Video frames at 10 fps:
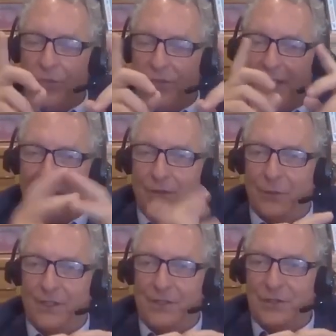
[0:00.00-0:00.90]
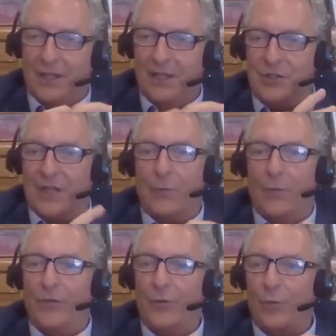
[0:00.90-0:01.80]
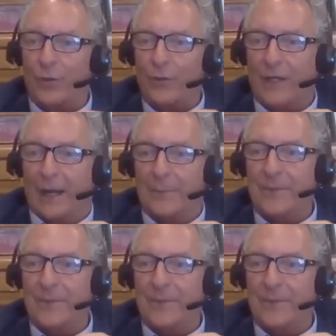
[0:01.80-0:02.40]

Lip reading: Indonesia has yet won the World Cup.